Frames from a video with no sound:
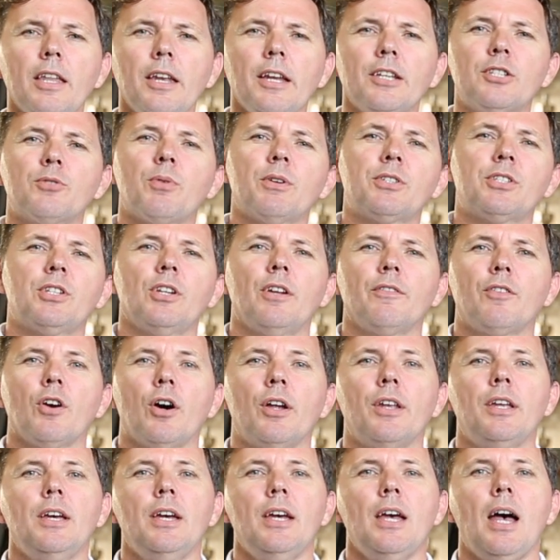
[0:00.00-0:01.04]
the next question I've
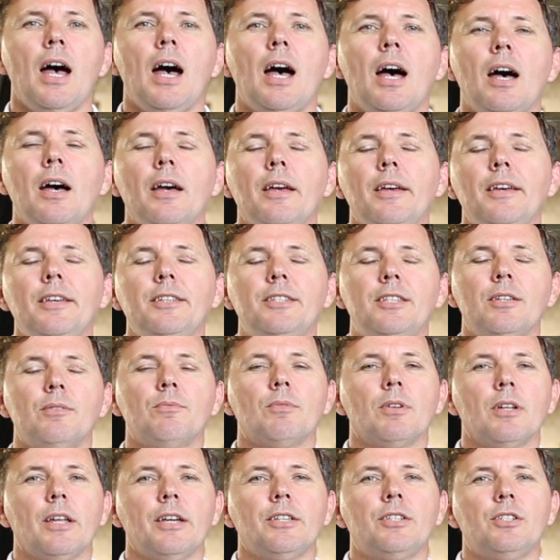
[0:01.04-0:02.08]
got is in
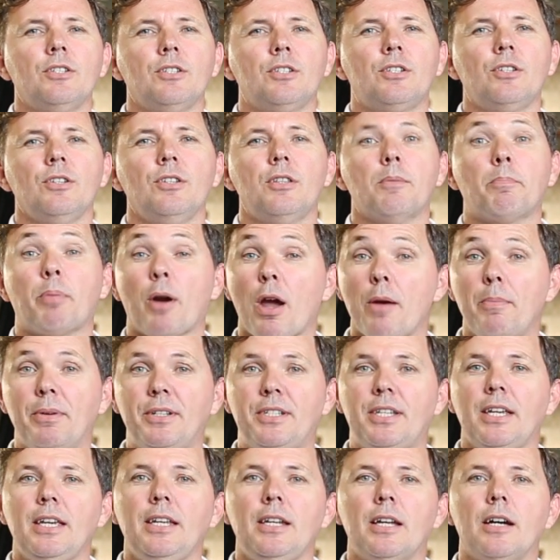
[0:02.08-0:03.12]
relation to the
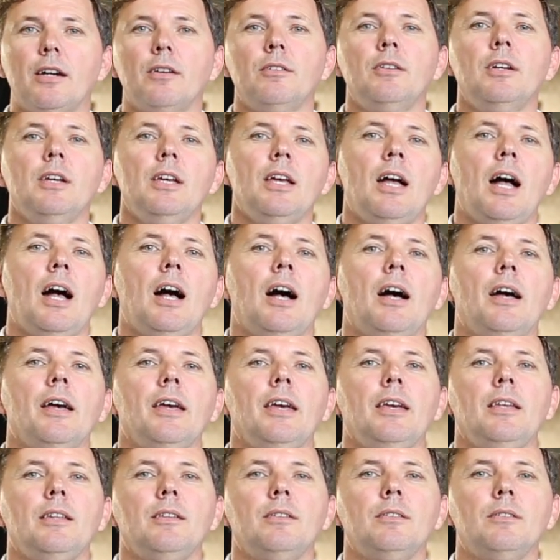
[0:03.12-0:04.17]
Pobatino,
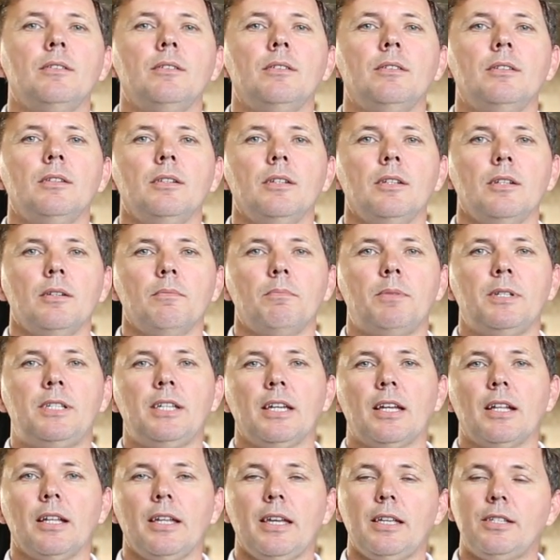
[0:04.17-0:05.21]
in
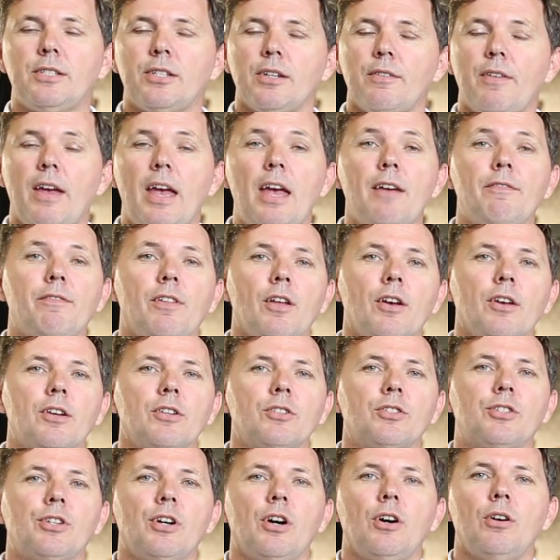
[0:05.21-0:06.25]
particularly sort of airflow
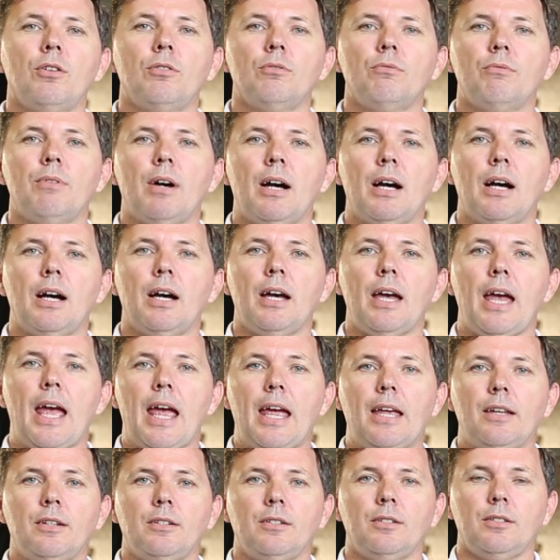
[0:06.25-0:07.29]
control
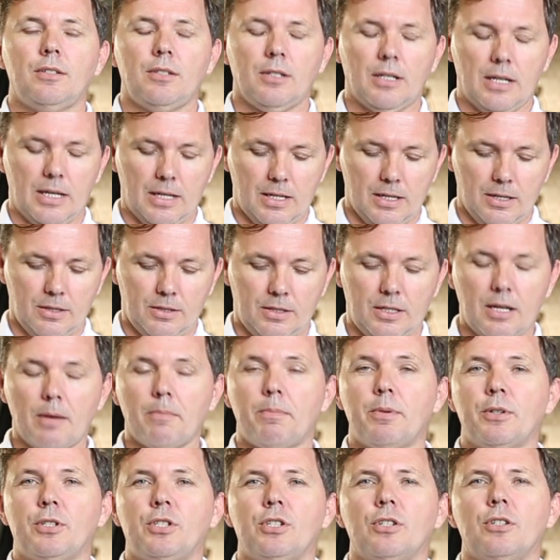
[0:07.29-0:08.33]
and
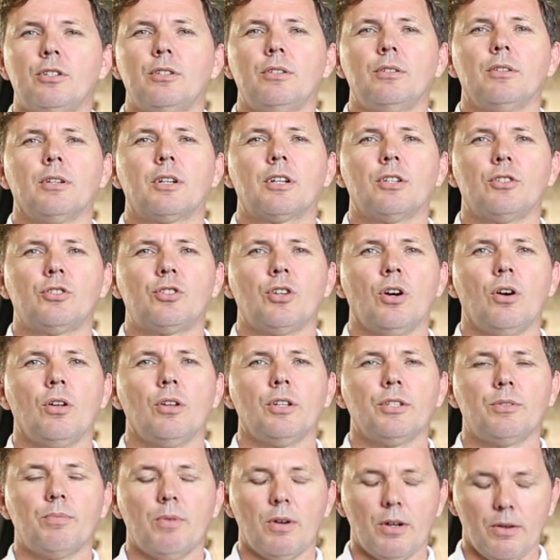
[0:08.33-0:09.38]
temperature
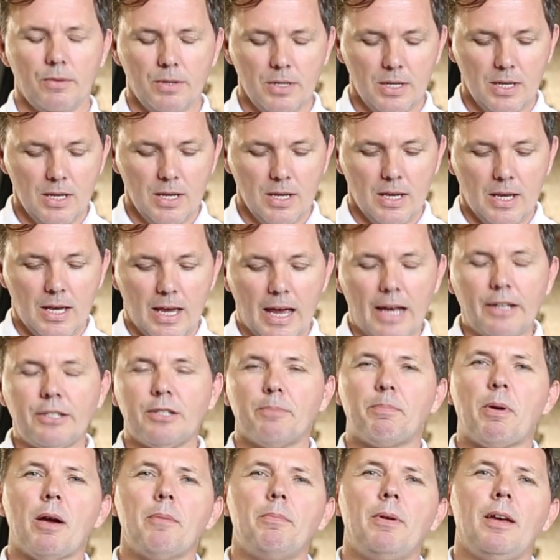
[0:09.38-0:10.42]
control as well.
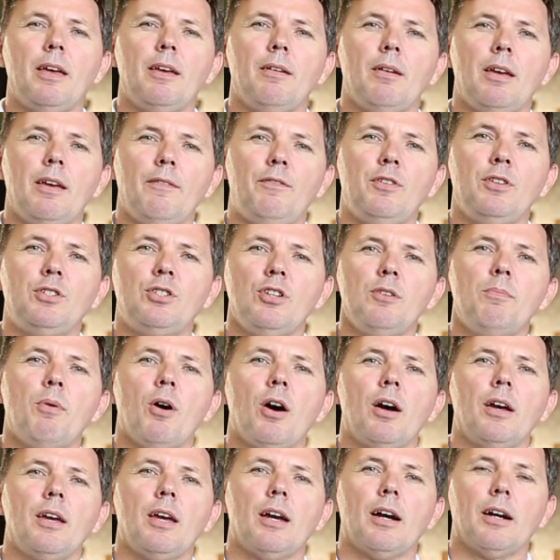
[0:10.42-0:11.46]
If
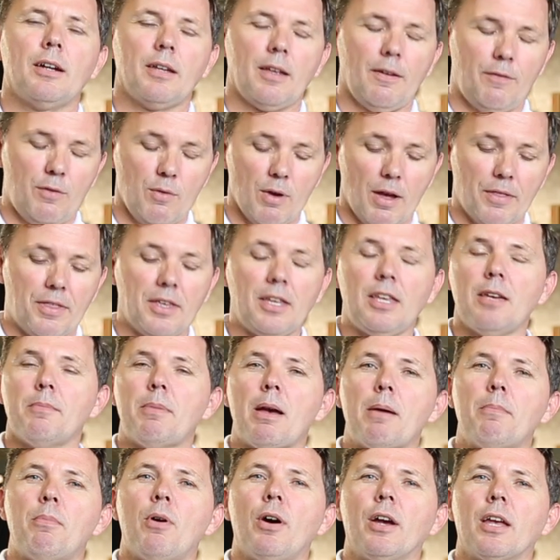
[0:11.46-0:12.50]
you are thinking
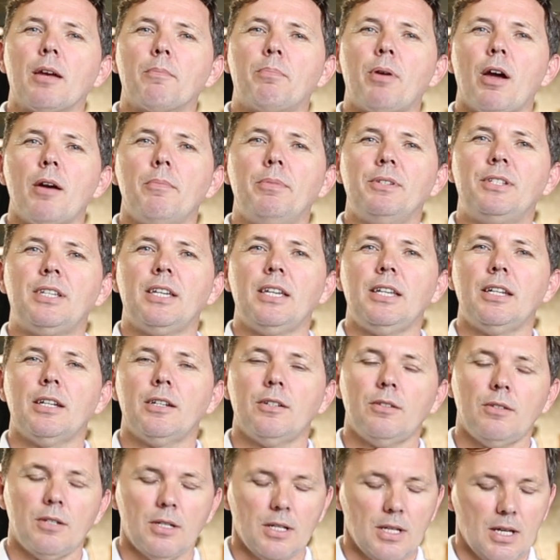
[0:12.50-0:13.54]
about buying a
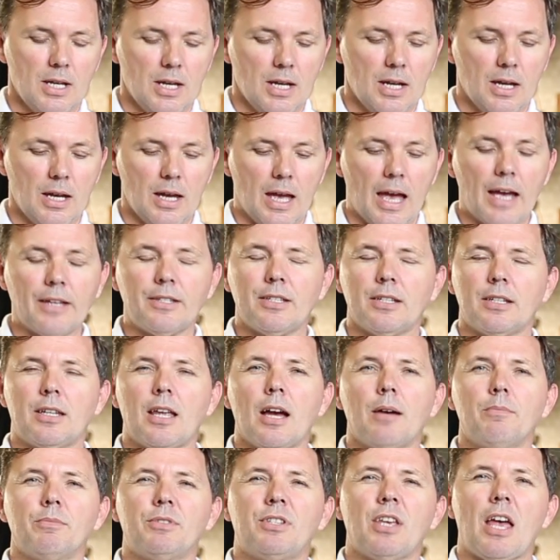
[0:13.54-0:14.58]
Pobatino, as it
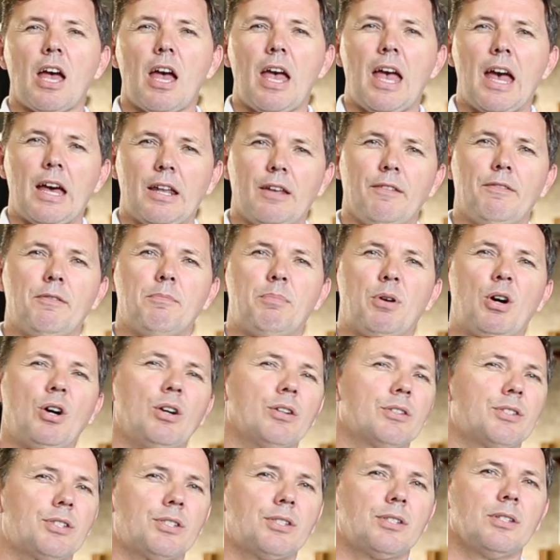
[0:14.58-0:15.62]
comes out of the
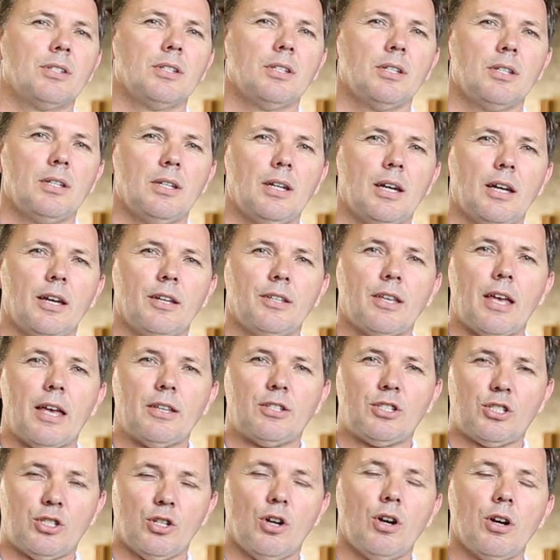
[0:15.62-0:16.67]
box
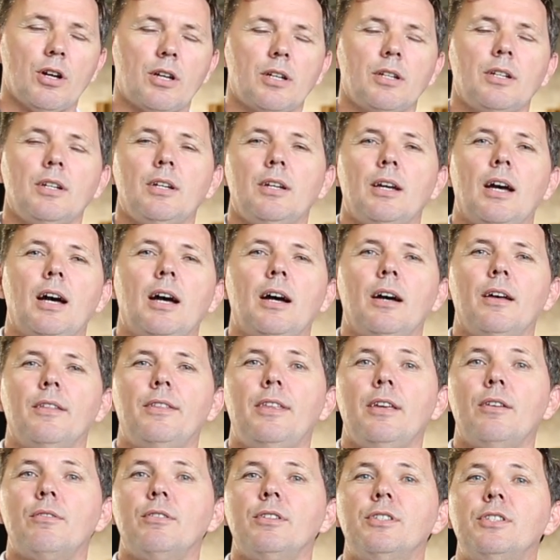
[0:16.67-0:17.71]
stock,
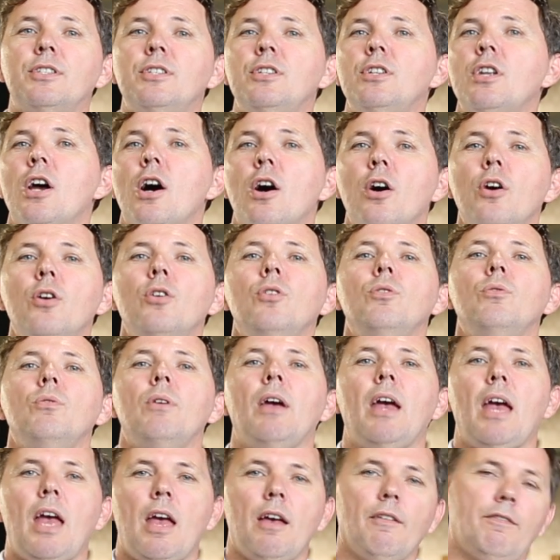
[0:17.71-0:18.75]
there is no
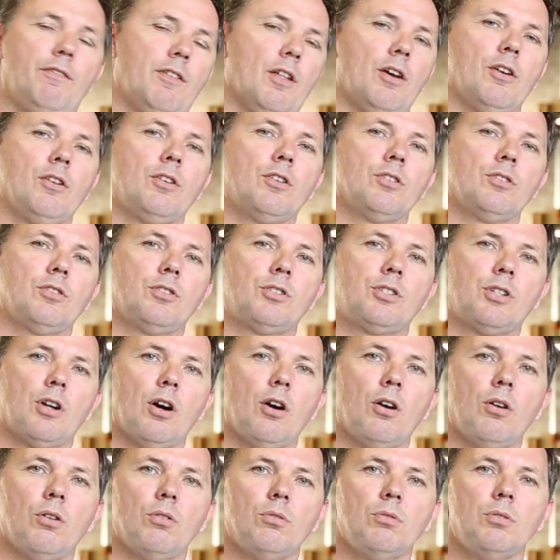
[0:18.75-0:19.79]
airflow
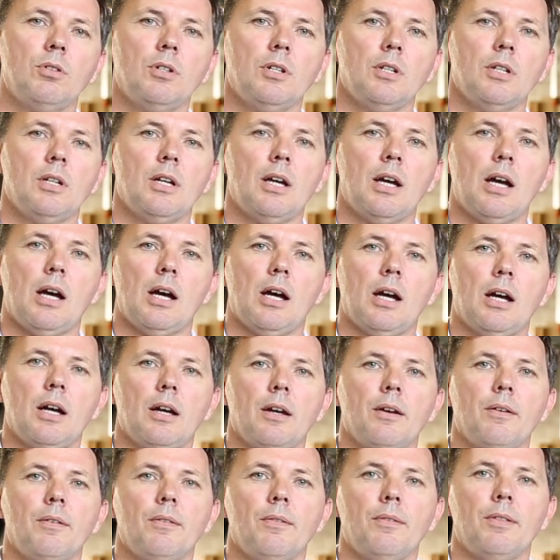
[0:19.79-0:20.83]
control
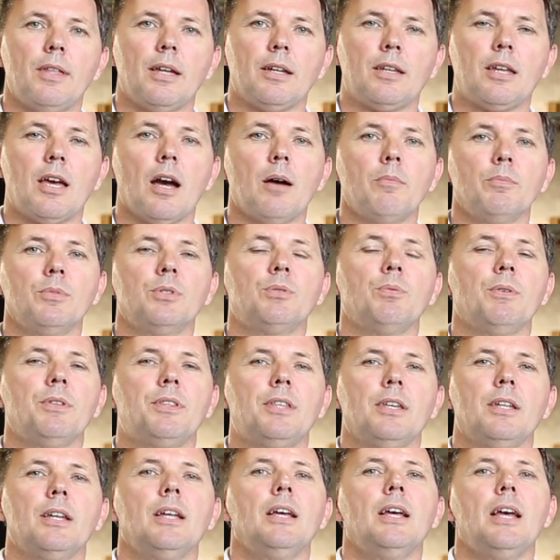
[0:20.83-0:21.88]
that comes
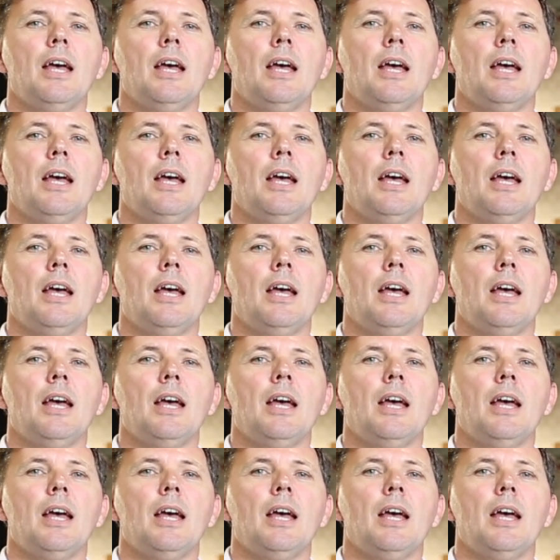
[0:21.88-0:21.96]
with it